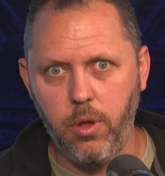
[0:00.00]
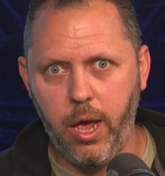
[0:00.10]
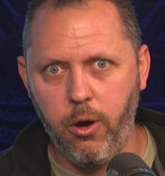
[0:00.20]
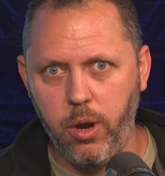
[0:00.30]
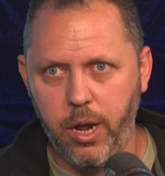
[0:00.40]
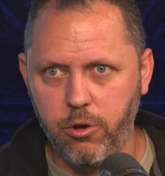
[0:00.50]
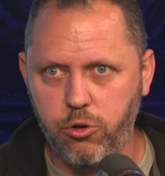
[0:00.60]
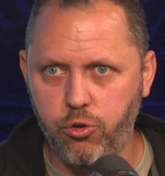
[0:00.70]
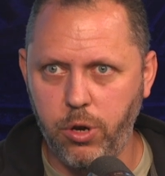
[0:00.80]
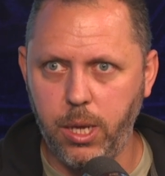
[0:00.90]
out-and-out
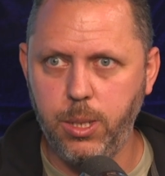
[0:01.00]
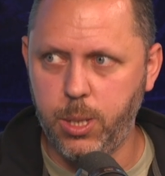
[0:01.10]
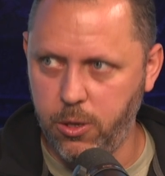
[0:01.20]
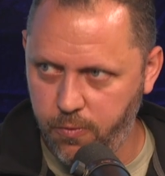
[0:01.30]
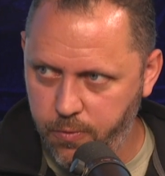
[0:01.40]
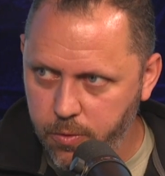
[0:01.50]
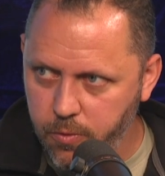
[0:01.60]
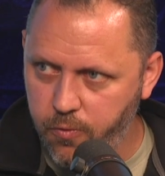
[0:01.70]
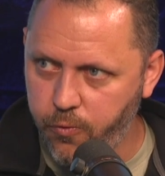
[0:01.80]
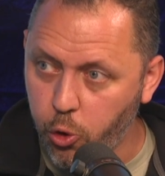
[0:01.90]
creative
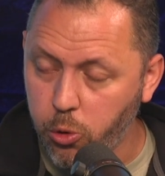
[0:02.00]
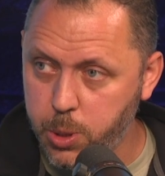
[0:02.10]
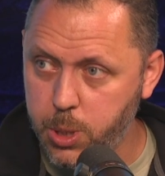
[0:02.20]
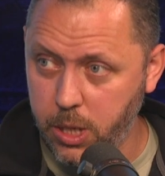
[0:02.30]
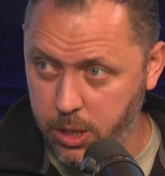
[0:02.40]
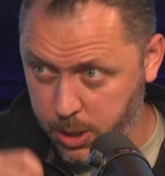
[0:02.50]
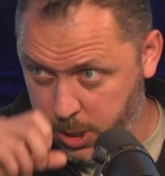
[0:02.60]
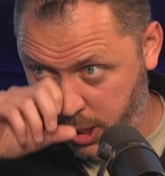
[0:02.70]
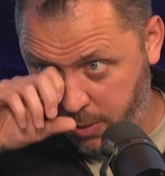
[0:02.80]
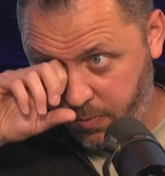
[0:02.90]
force in the
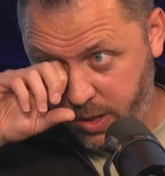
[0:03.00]
team.